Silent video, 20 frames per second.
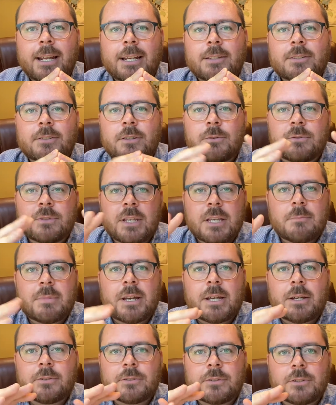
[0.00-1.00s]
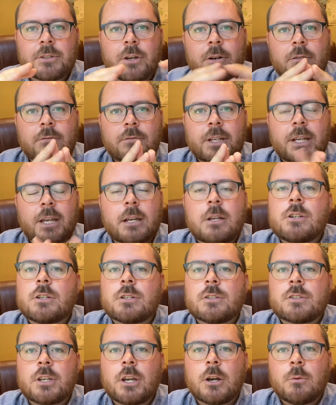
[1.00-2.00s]
as those emails and
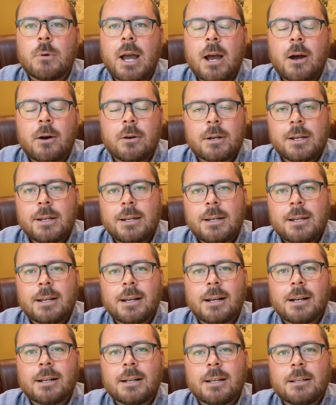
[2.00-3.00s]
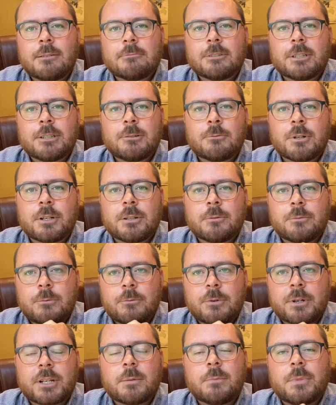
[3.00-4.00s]
notifications go out. Uh, and we want to we
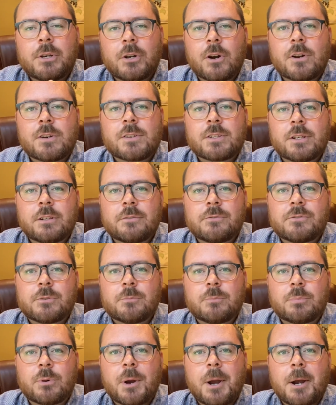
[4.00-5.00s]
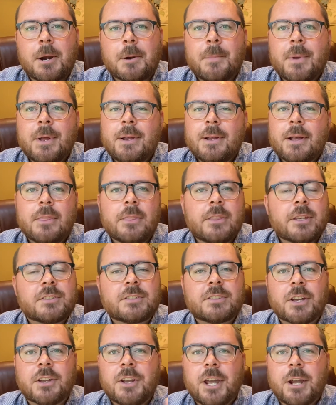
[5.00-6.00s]
want to commit ourselves to prayer.
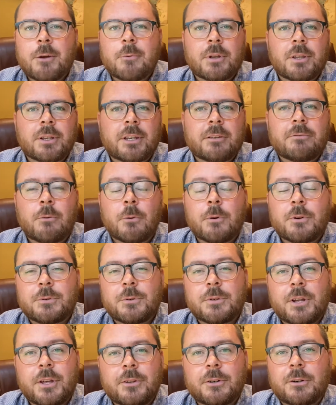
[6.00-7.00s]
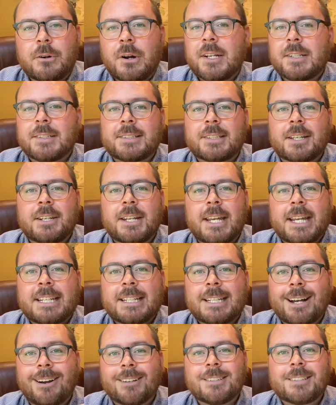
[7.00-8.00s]
This Sunday, we're looking forward to another great Sunday in
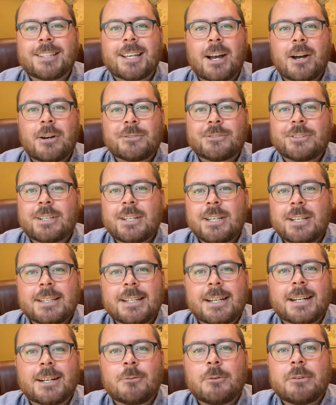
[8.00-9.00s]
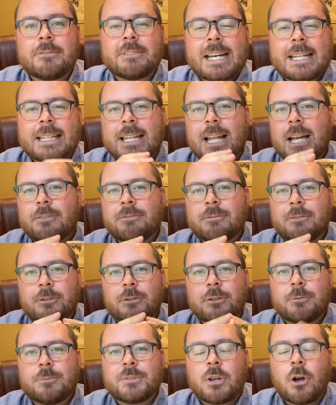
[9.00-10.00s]
God's house. Uh, we've got life
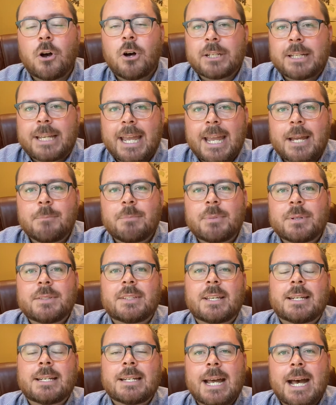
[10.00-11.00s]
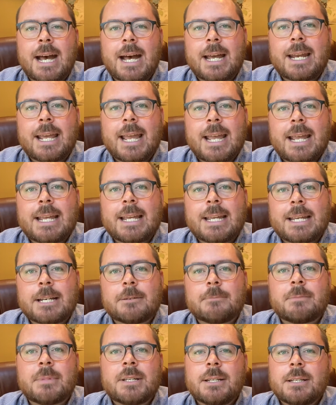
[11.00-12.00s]
groups on campus at 9
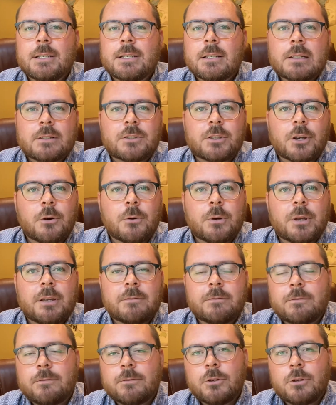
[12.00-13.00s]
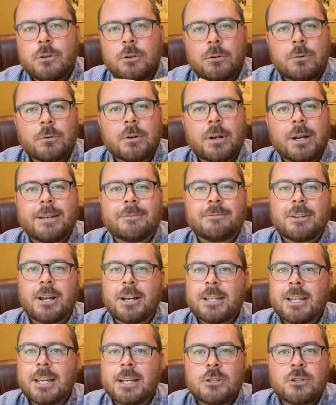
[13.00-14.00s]
a.m. So if you have
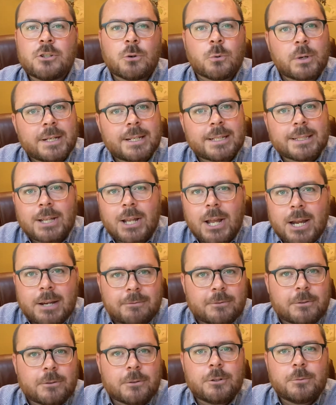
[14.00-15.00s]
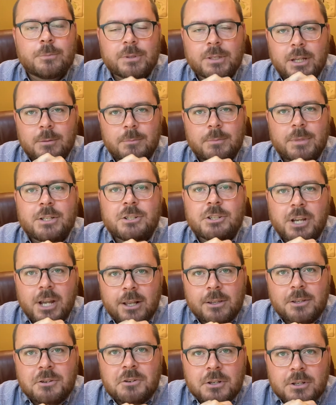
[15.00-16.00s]
not yet joined a life group, let me
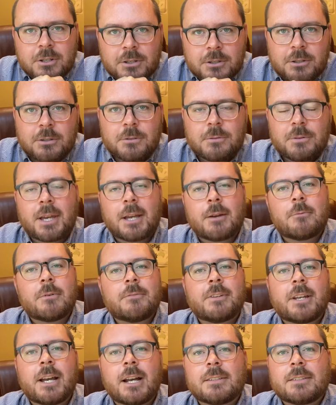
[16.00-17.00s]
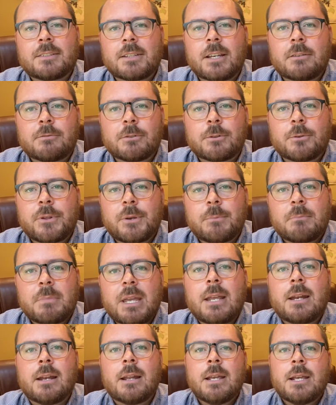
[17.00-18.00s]
challenge you to do that. We've got several that
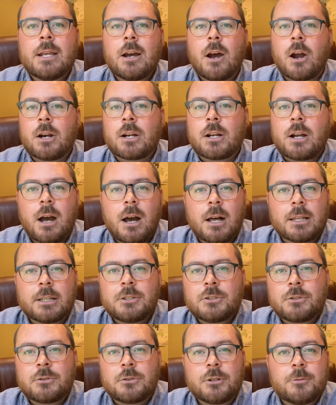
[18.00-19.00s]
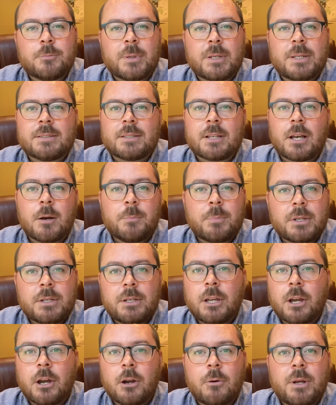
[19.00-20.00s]
meet. Our college group is up
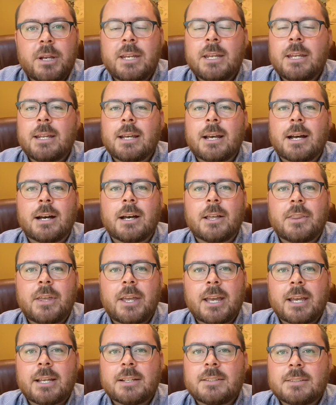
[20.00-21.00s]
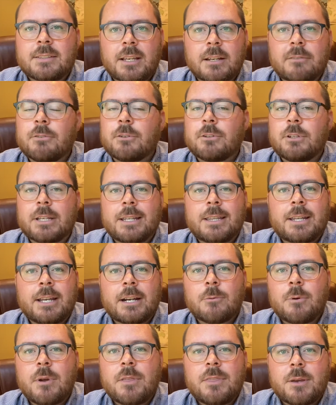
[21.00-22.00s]
and going. Uh, they had several in
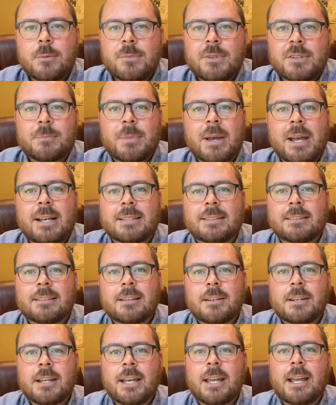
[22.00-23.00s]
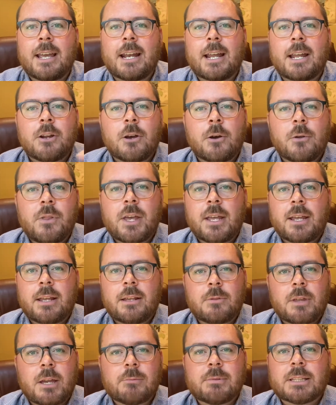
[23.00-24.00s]
there with them this past Sunday, and I know they,
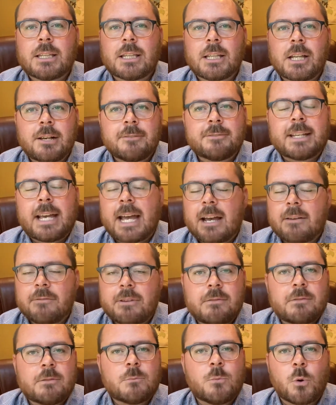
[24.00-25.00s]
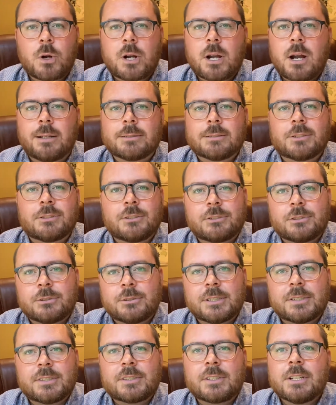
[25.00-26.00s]
they would love to have even more college
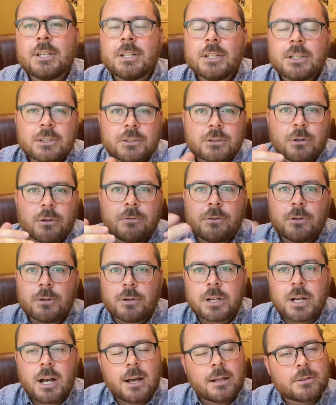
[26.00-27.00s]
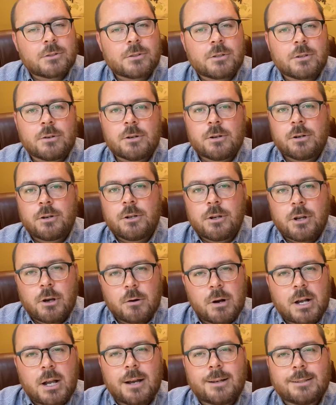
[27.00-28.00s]
students. So if you're a college student or you know
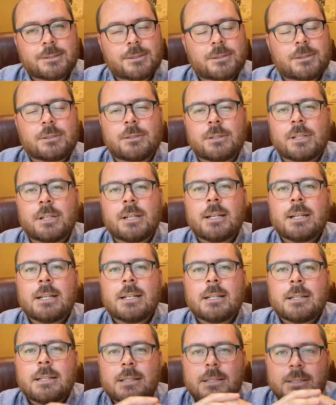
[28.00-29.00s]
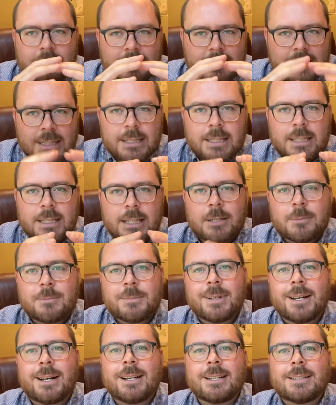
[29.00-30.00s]
a college student, send
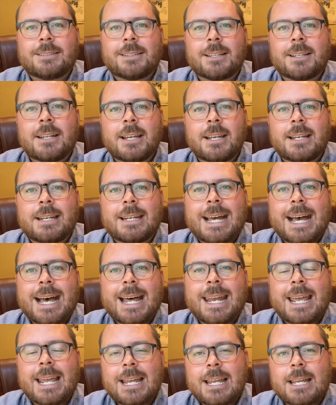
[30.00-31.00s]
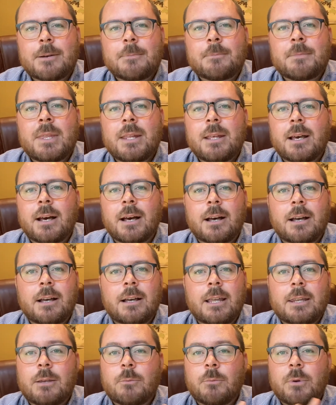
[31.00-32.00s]
them uh, Sunday at 9 a.m. Uh,
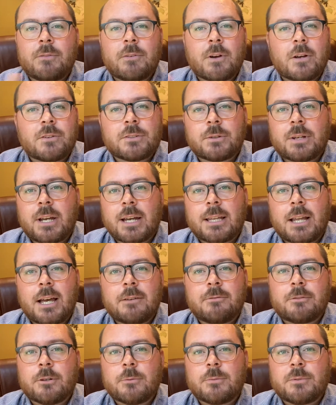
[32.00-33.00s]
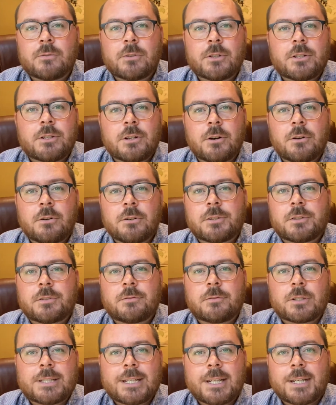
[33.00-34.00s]
and then we've also got life groups for adults,
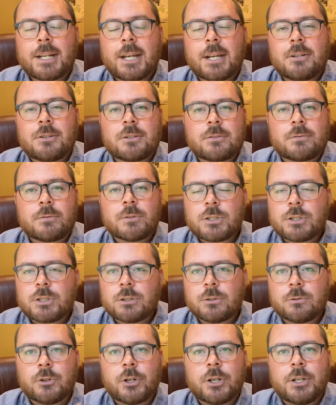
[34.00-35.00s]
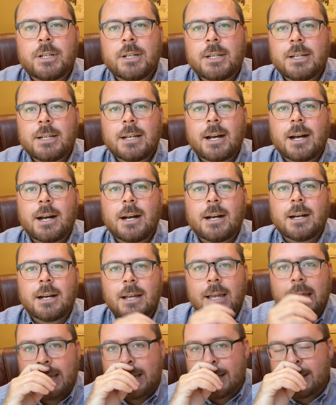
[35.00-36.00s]
for teenagers, for children, uh,
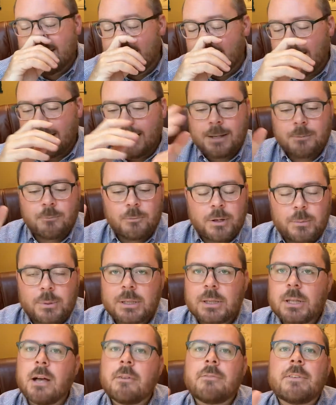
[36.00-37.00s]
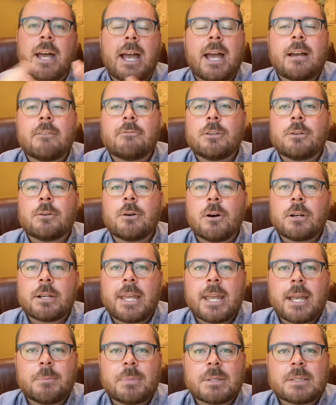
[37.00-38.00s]
and uh, and we would love to have you on
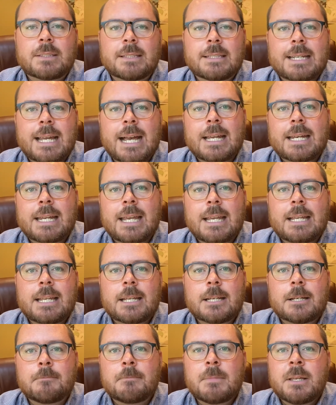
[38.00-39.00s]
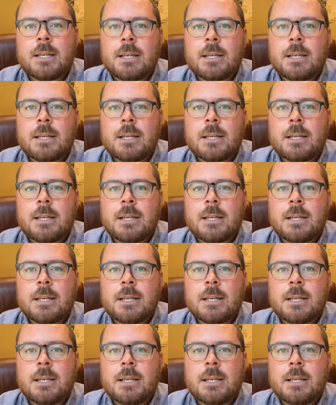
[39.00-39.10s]
campus at 9 a.m.